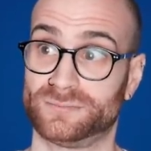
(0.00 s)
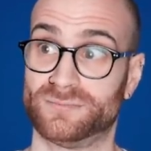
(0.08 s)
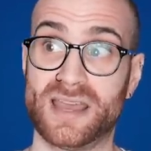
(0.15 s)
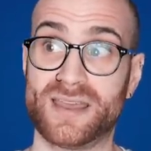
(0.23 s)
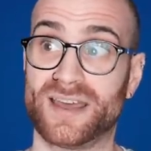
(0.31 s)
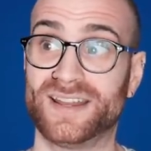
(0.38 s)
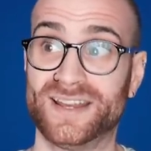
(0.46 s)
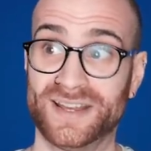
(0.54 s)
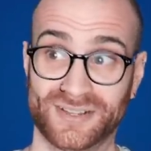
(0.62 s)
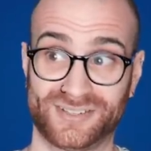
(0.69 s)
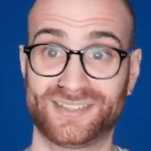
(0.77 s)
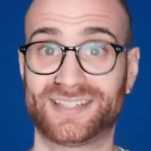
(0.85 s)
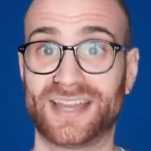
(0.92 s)
Mate, I
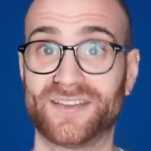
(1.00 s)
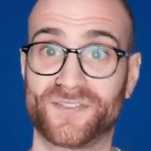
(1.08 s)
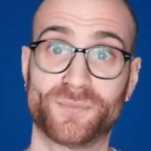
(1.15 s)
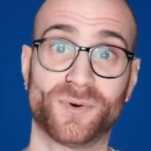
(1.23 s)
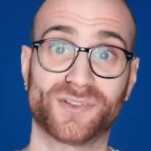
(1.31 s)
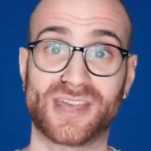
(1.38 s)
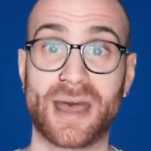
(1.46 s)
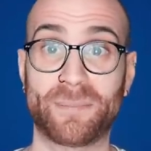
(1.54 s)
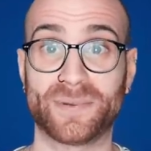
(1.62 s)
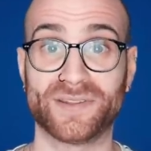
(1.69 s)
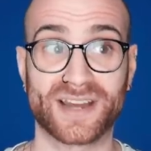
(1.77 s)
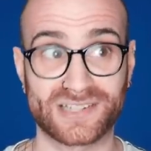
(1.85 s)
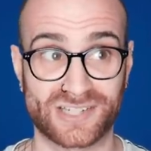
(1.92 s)
was going to say, from what's
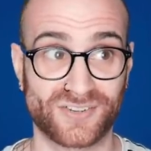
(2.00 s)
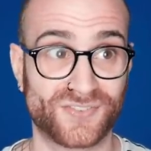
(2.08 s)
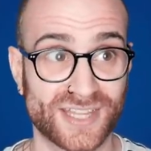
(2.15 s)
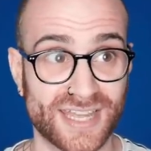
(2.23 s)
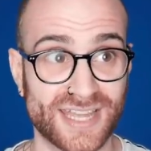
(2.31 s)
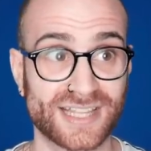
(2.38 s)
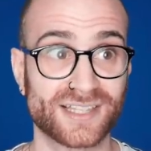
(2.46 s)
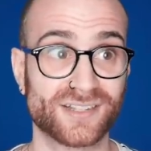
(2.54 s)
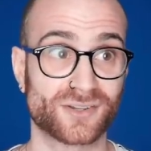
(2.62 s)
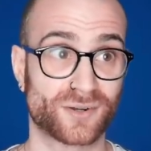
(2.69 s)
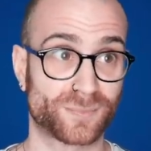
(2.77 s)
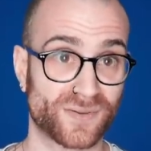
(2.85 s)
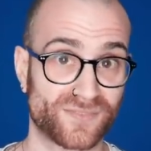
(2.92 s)
happened, I actually think England
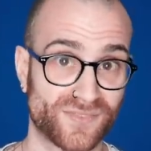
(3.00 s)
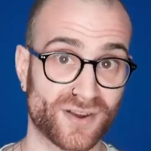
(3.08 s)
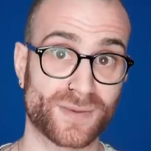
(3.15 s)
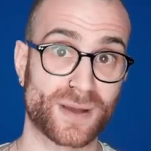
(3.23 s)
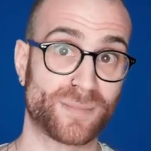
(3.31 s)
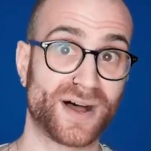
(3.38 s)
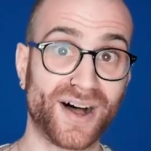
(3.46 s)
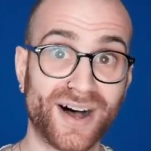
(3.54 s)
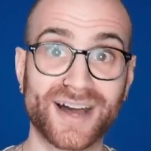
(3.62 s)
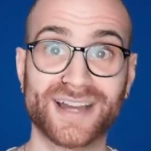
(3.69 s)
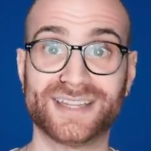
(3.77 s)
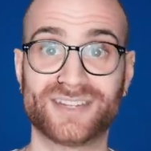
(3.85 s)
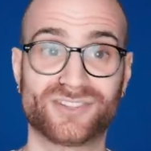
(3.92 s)
are
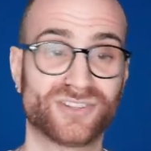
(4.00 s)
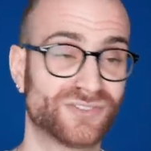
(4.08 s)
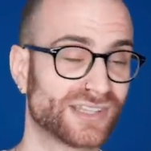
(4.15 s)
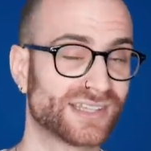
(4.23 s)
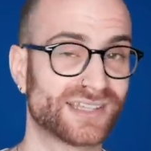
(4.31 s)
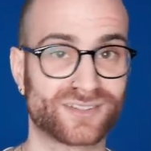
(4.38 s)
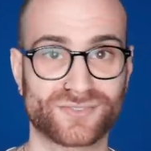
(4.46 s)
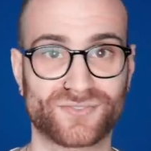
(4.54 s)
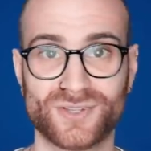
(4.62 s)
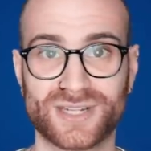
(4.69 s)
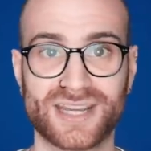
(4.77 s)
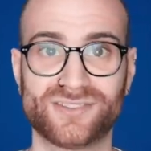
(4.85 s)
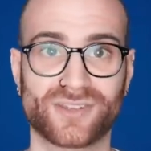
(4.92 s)
behind. They should have done this a
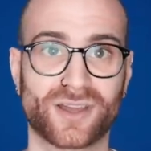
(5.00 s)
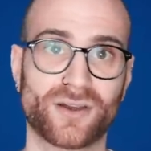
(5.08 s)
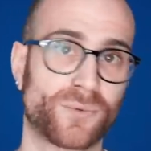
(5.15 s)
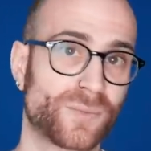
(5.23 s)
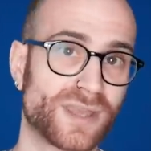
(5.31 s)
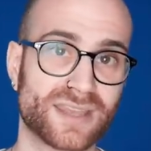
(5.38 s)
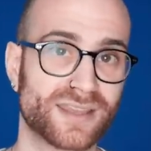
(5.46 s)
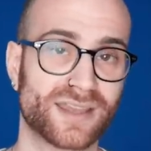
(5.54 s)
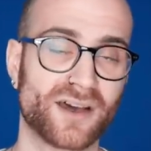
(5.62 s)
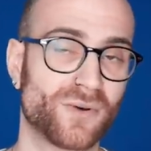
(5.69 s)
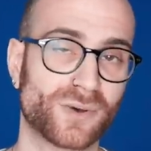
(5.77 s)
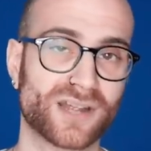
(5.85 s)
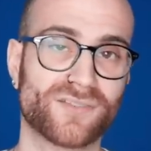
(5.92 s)
few days ago, a week
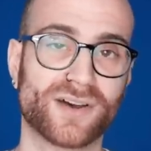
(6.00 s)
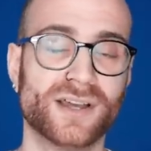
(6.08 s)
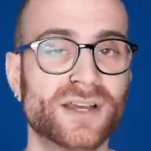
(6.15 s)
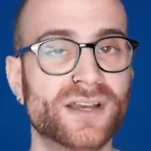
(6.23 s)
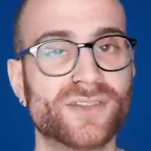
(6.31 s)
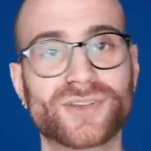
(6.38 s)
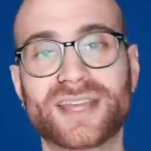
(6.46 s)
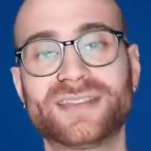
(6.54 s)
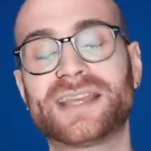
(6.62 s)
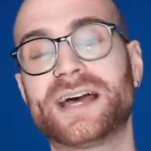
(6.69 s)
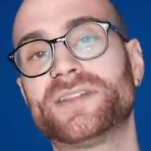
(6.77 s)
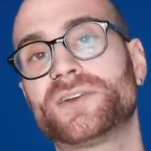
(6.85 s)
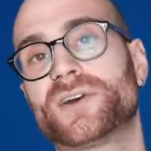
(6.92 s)
ago, or whatever. So get
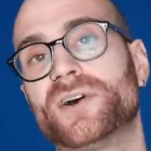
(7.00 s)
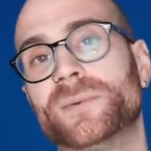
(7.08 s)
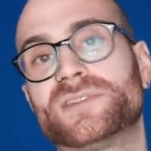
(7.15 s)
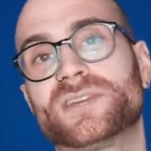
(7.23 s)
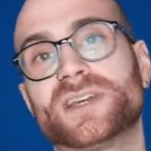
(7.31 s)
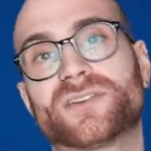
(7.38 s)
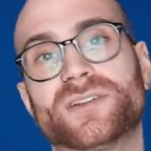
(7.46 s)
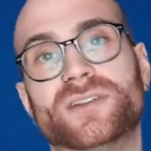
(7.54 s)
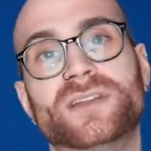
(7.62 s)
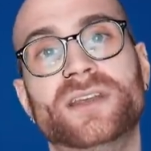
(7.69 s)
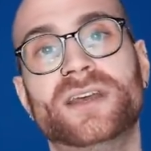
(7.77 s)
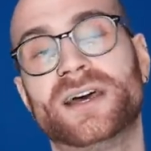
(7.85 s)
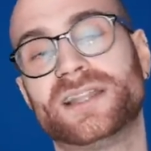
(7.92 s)
down in the comment
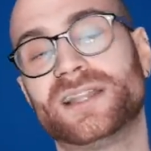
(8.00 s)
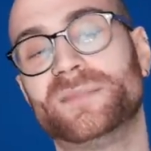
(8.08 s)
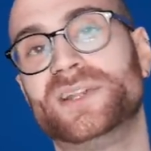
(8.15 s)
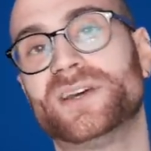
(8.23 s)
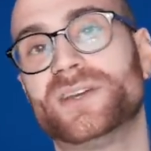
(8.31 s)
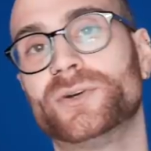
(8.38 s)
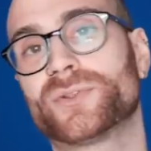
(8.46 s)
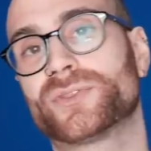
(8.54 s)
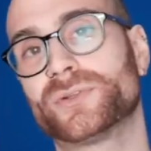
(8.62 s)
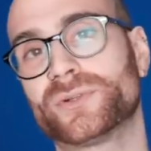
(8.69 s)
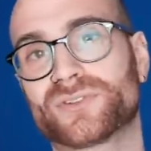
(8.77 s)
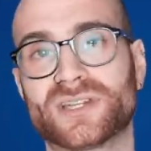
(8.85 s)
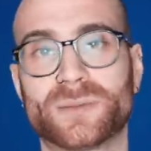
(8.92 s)
section and let me know your
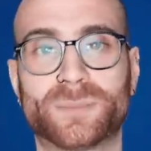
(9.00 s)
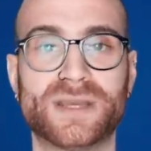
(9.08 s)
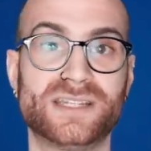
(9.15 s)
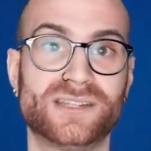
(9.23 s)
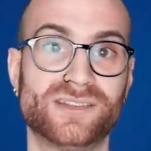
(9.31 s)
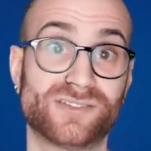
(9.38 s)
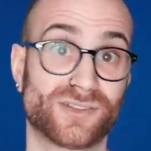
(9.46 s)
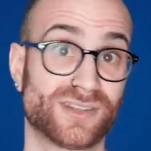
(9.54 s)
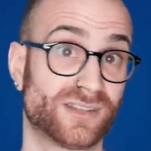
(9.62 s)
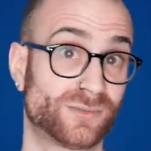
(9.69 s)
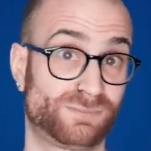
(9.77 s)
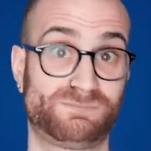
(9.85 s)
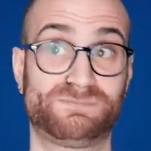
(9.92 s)
thoughts and opinions on
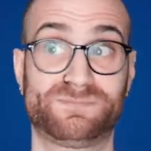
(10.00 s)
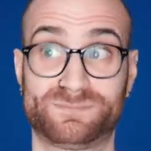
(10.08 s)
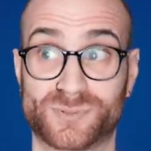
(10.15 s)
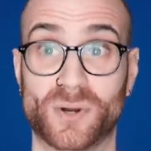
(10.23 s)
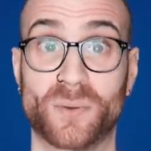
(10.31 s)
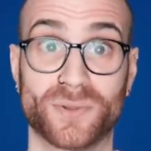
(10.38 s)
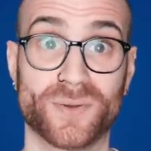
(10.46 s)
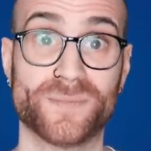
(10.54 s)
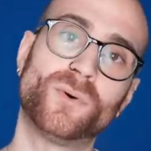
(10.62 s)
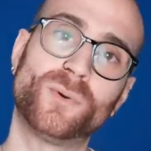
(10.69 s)
this problem.